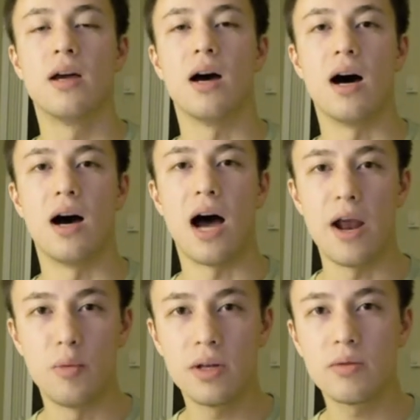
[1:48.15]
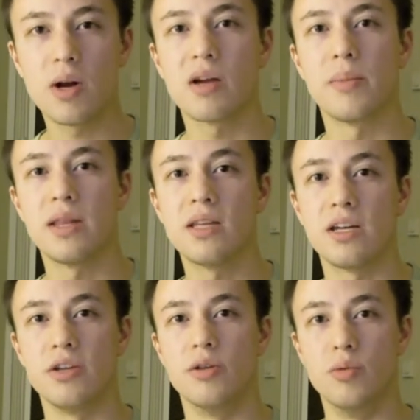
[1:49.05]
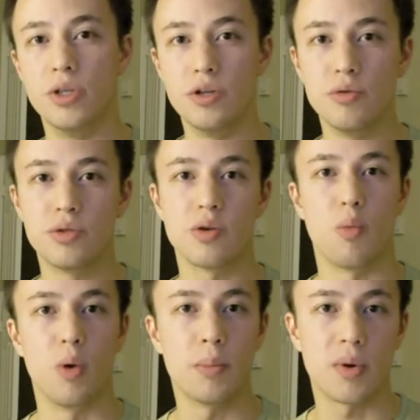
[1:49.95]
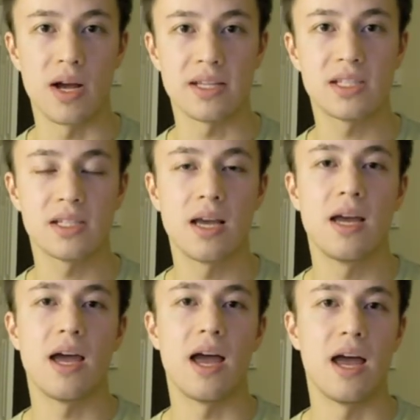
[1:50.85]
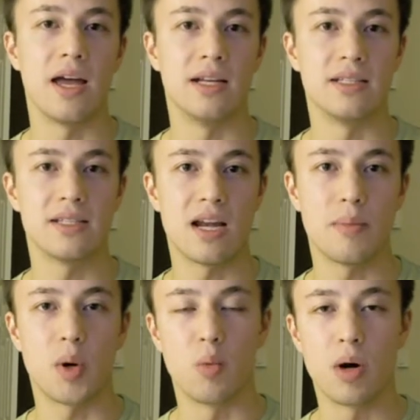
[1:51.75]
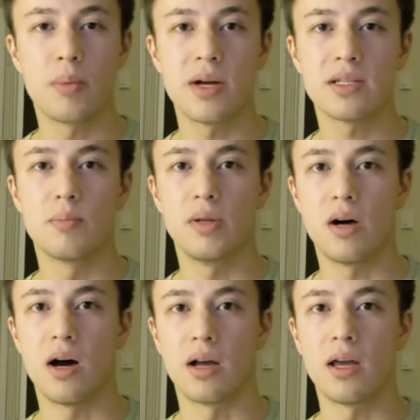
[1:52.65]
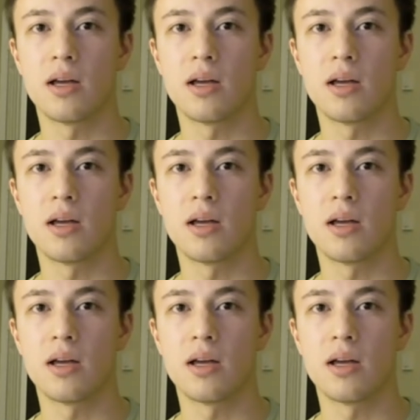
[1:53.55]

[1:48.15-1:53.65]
I really recommend that you use WordPress and set up a WordPress blog